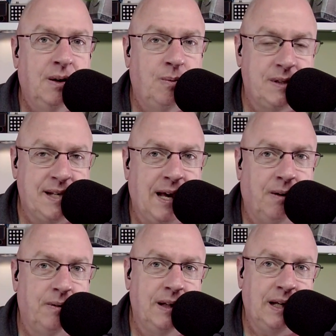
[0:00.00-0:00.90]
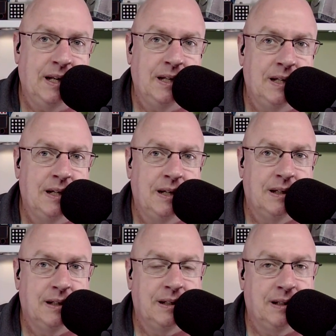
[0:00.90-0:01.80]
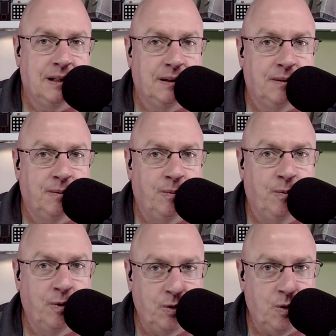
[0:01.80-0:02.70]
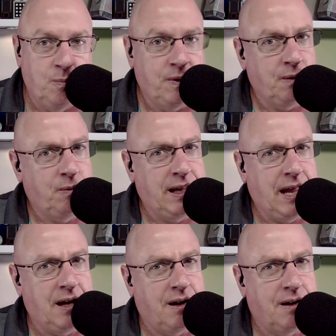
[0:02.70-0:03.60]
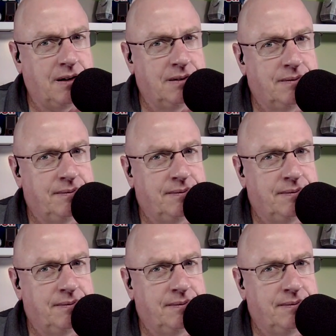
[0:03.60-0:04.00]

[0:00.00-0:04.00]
was held in the room that we had our